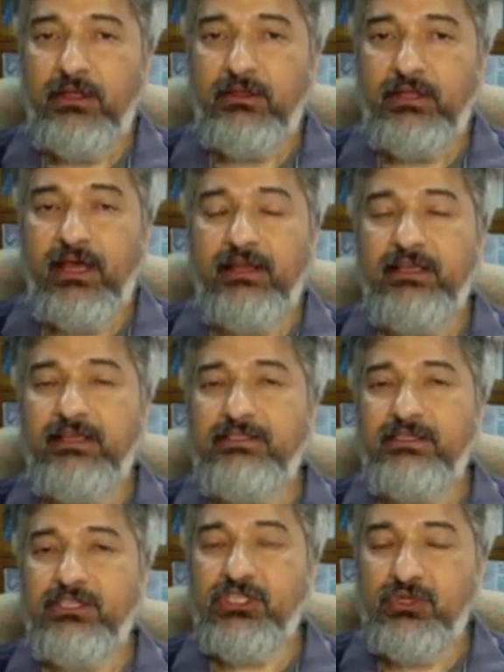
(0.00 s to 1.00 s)
there is
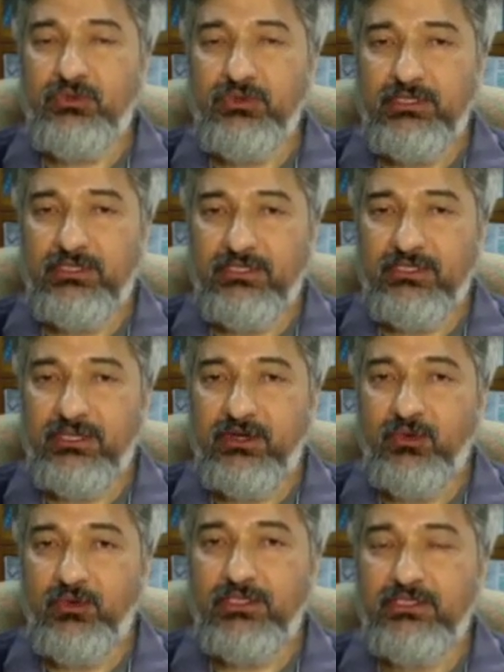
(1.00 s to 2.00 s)
a student
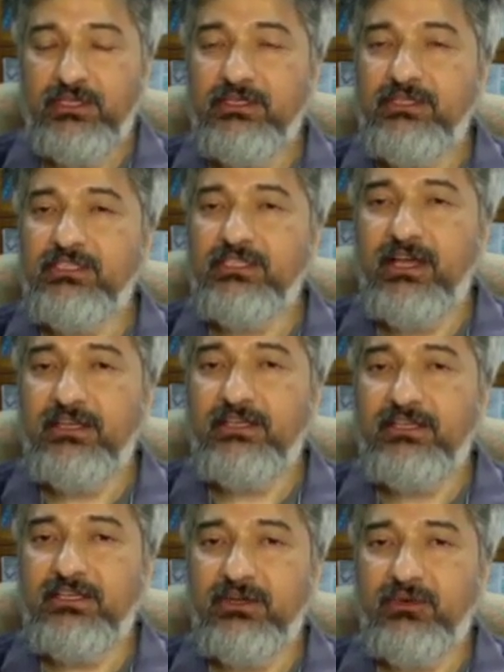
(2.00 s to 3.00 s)
who is
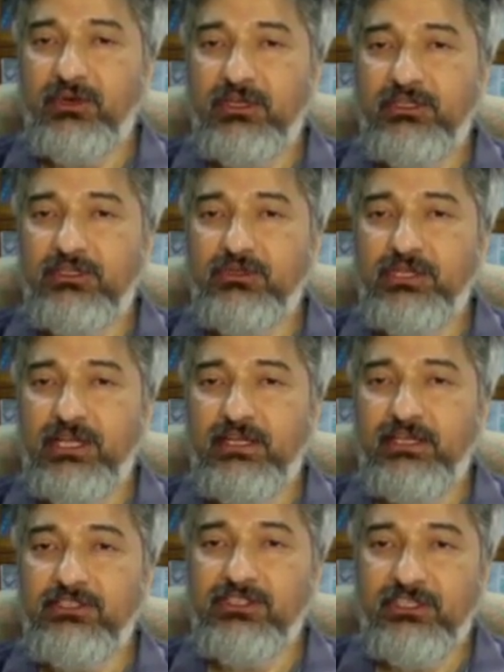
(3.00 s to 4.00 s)
undecided whether to take
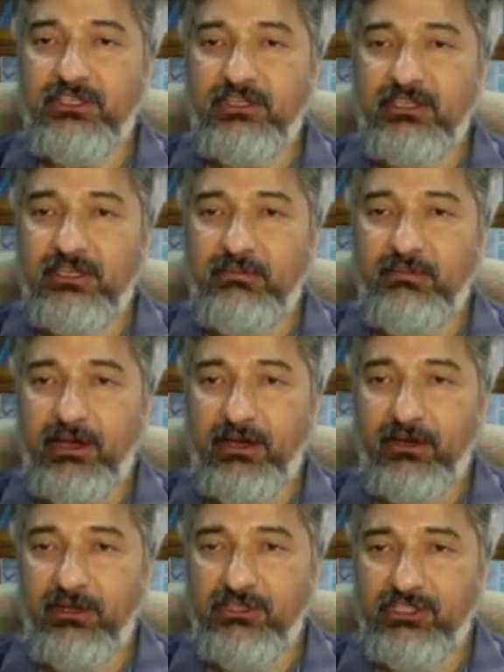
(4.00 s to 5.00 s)
engineering and
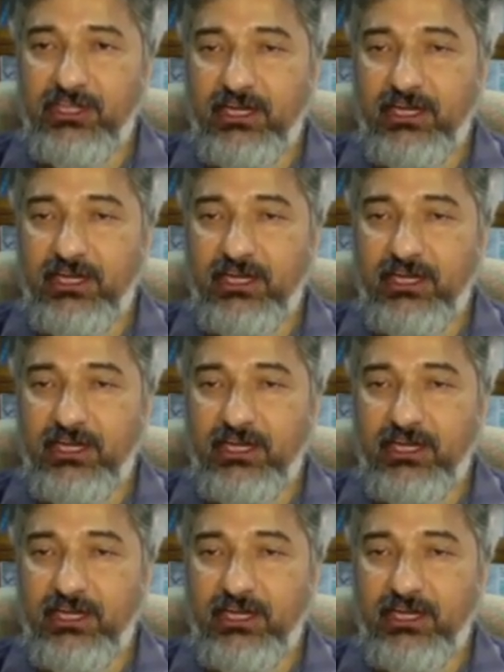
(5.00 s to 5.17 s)
biology.